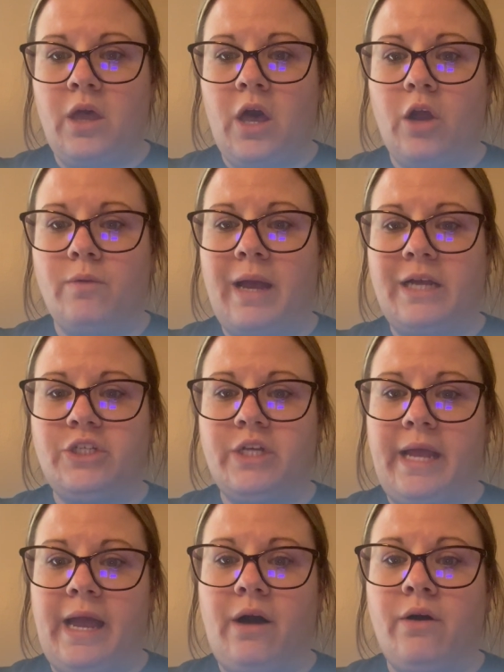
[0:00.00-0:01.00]
A
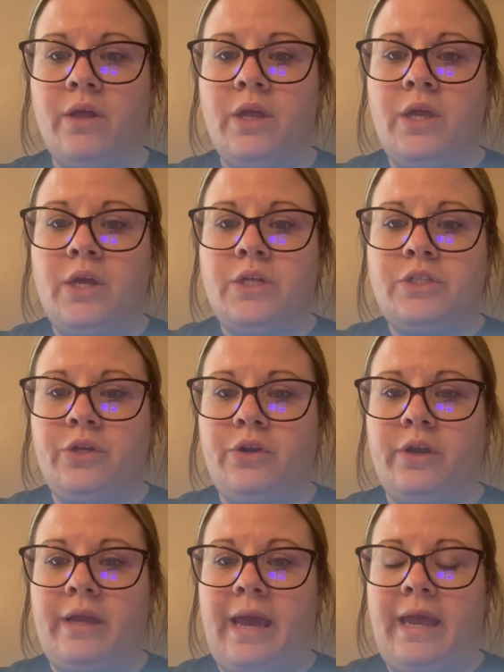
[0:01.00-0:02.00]
rationale. To
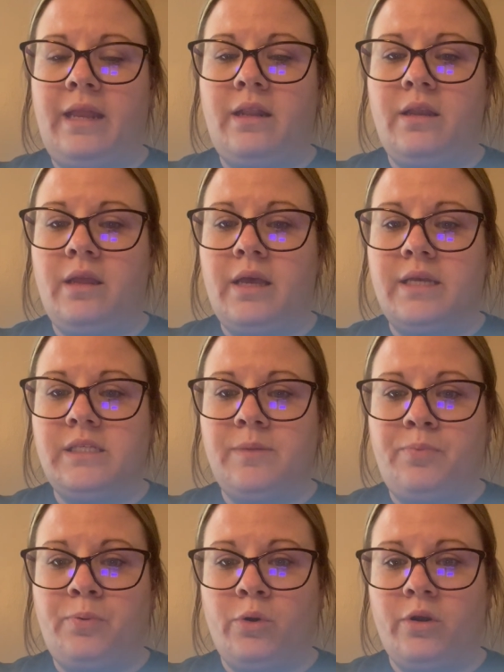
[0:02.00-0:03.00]
create a
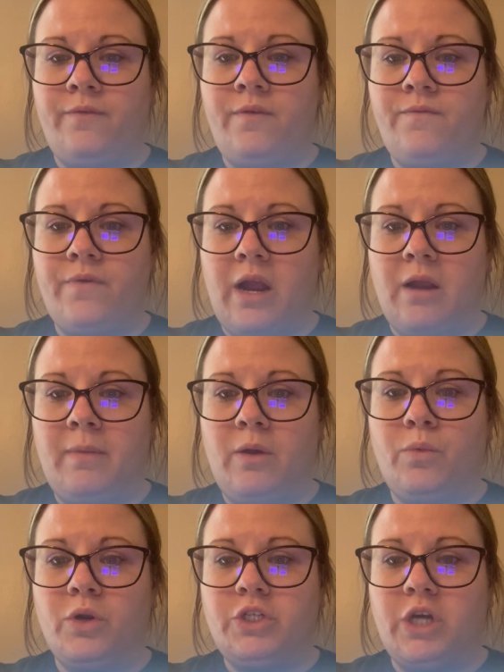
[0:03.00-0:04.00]
supportive
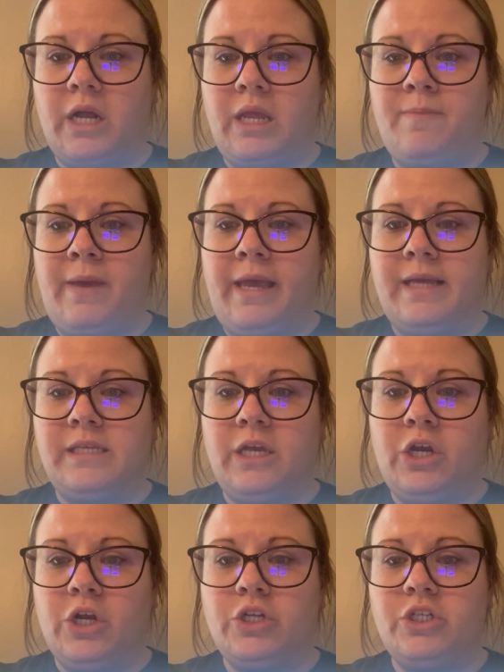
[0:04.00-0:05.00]
environment where Johnny B is
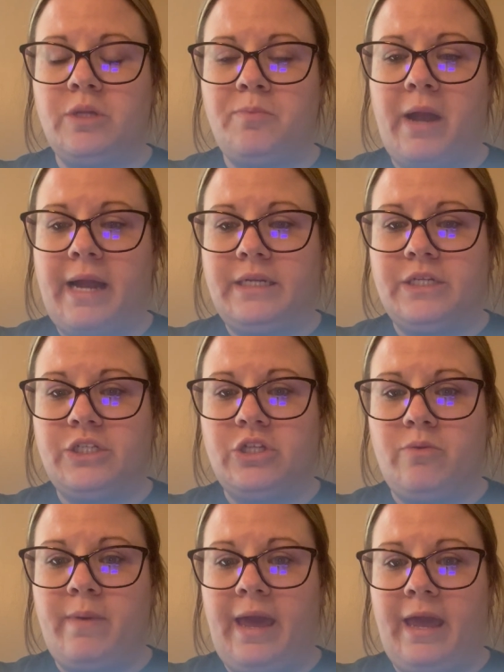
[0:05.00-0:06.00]
encouraged to practice
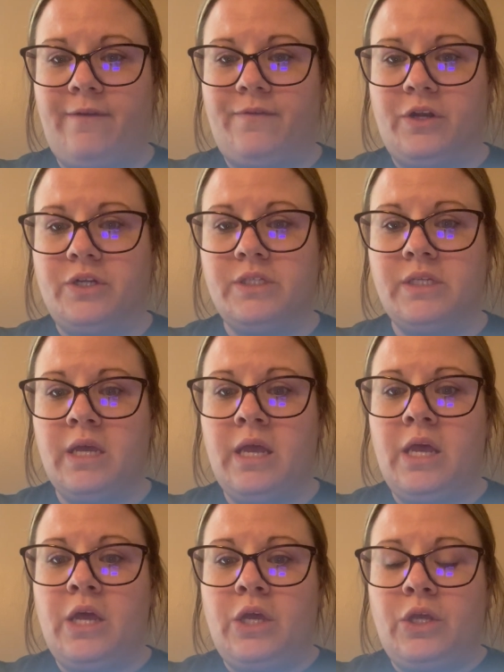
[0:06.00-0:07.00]
new behaviors.
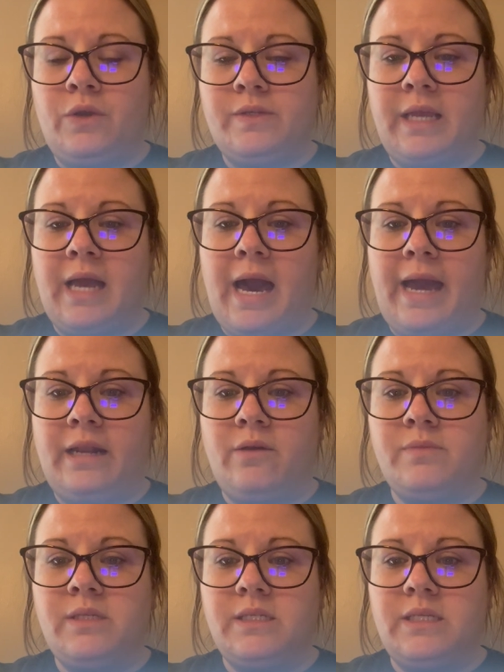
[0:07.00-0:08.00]
Using
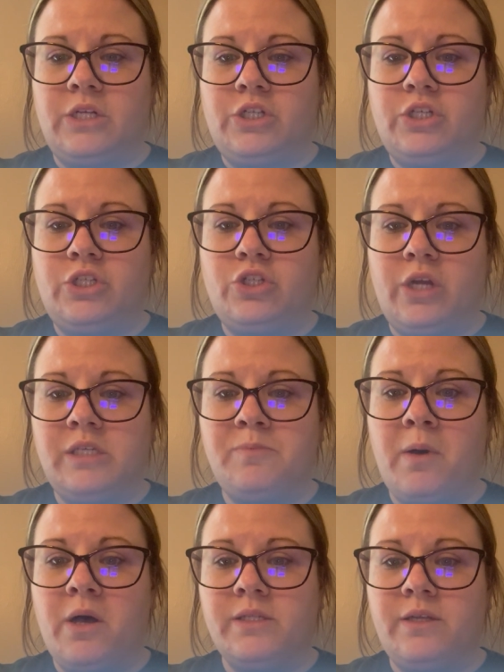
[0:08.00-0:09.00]
items such as stress
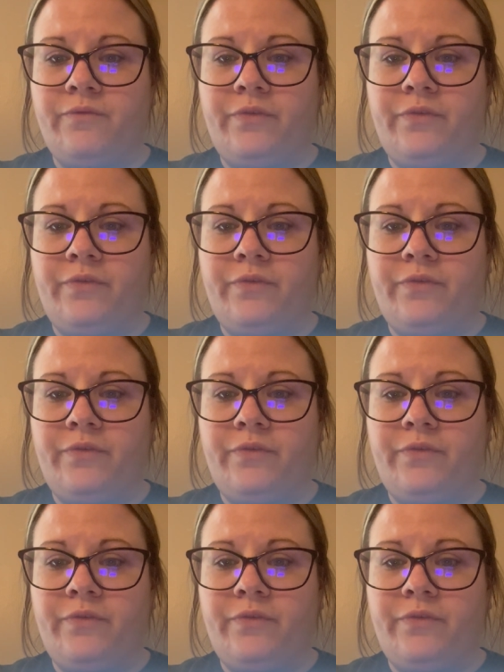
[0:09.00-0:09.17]
balls and